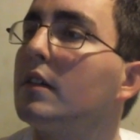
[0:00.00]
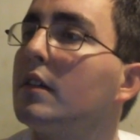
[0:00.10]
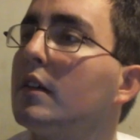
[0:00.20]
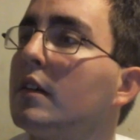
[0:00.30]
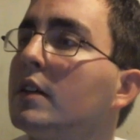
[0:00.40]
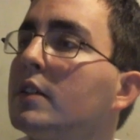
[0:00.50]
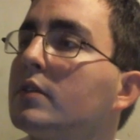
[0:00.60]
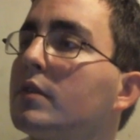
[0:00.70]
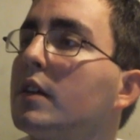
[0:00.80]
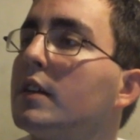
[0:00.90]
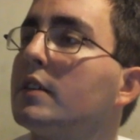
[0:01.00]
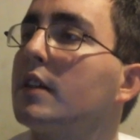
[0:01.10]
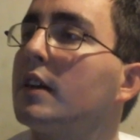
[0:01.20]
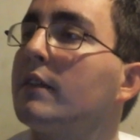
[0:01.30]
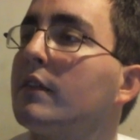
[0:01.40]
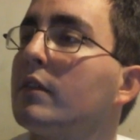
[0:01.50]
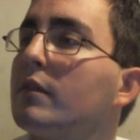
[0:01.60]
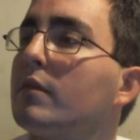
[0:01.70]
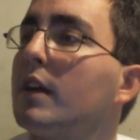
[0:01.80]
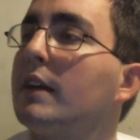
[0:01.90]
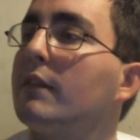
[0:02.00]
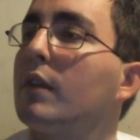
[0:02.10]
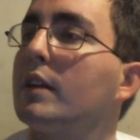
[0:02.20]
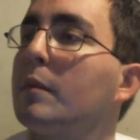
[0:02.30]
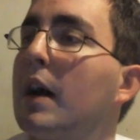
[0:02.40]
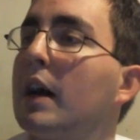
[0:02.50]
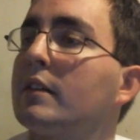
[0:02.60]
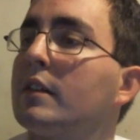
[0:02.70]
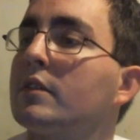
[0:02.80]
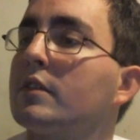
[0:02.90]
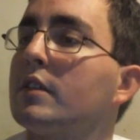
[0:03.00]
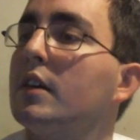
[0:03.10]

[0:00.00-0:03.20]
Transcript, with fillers: Oh, I just, I just, I never, I never read the back of this,